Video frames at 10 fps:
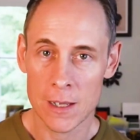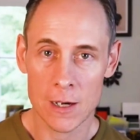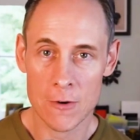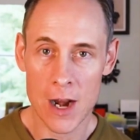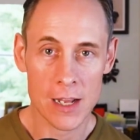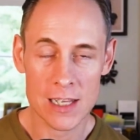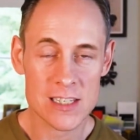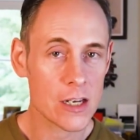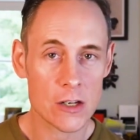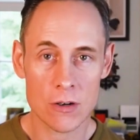you know, rank.
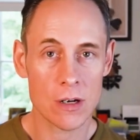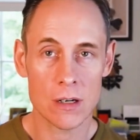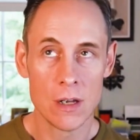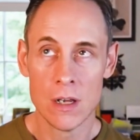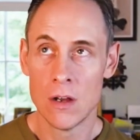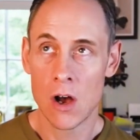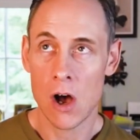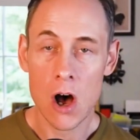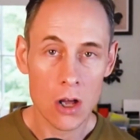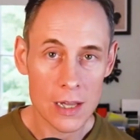Let's say you're a
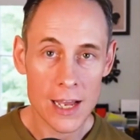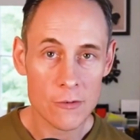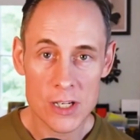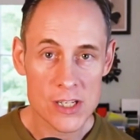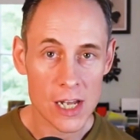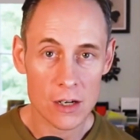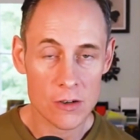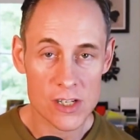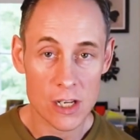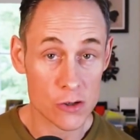online
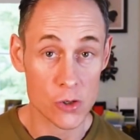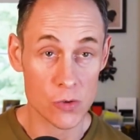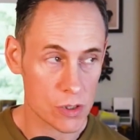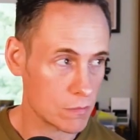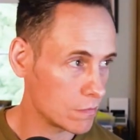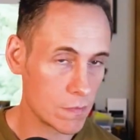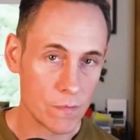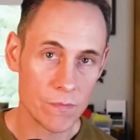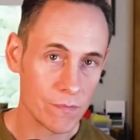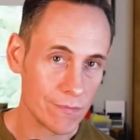retailer. You sell shoes
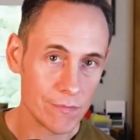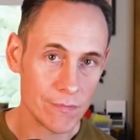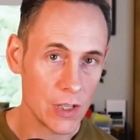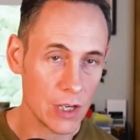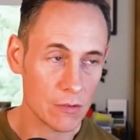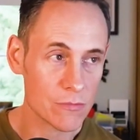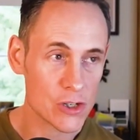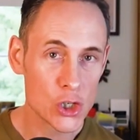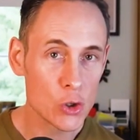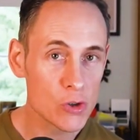Mm-hmm. You know,
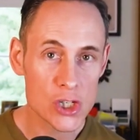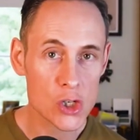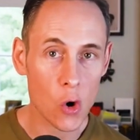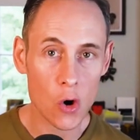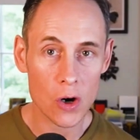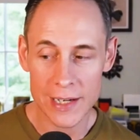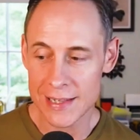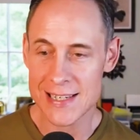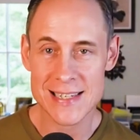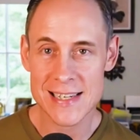shoe store
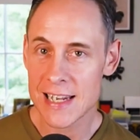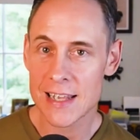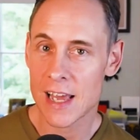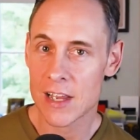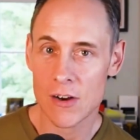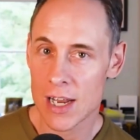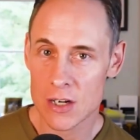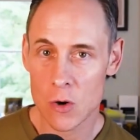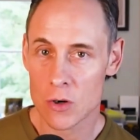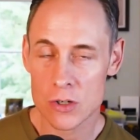in the city that your
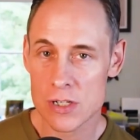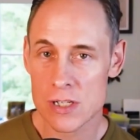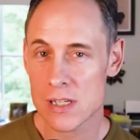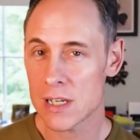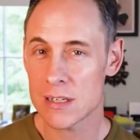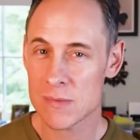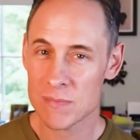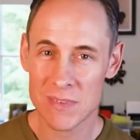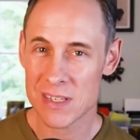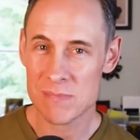headquarters is in is
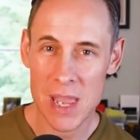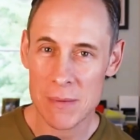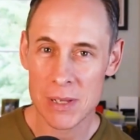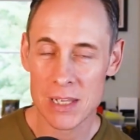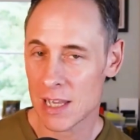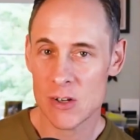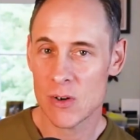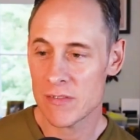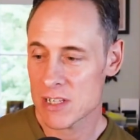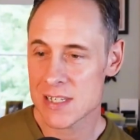is maybe like you
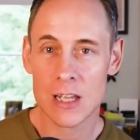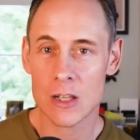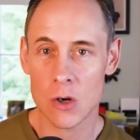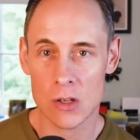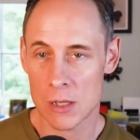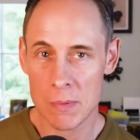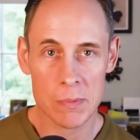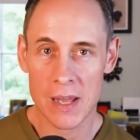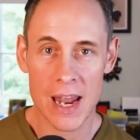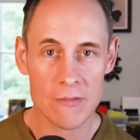don't even sell locally.
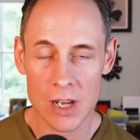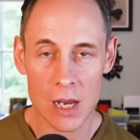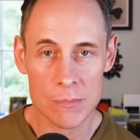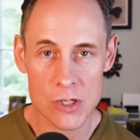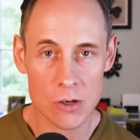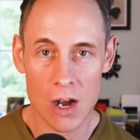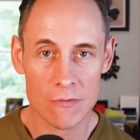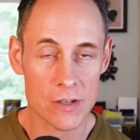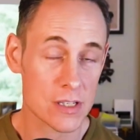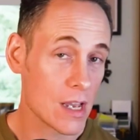People can't even come to your
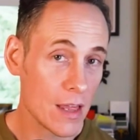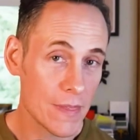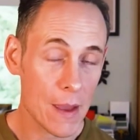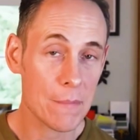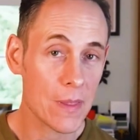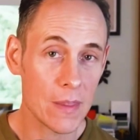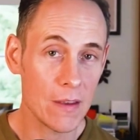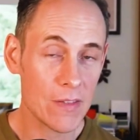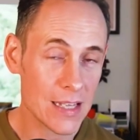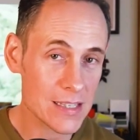office. That
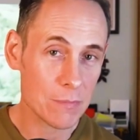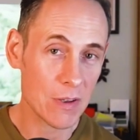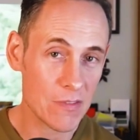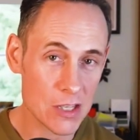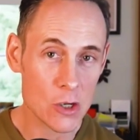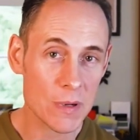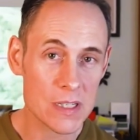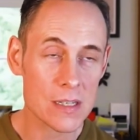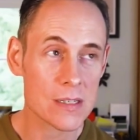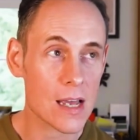if that's a, if that's your
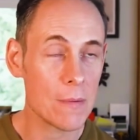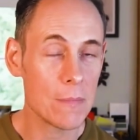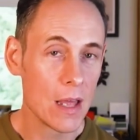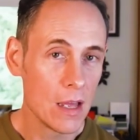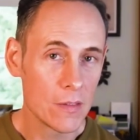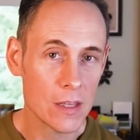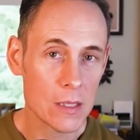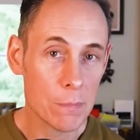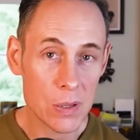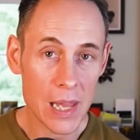business type, then
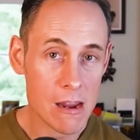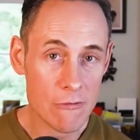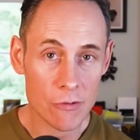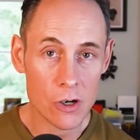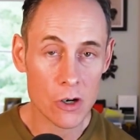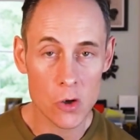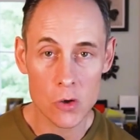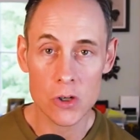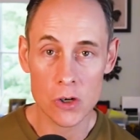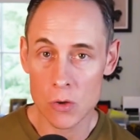the play for
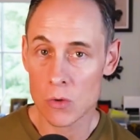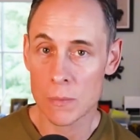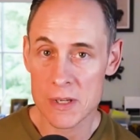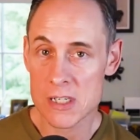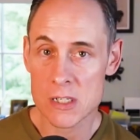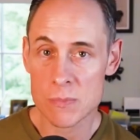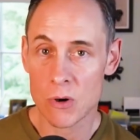go- your Google business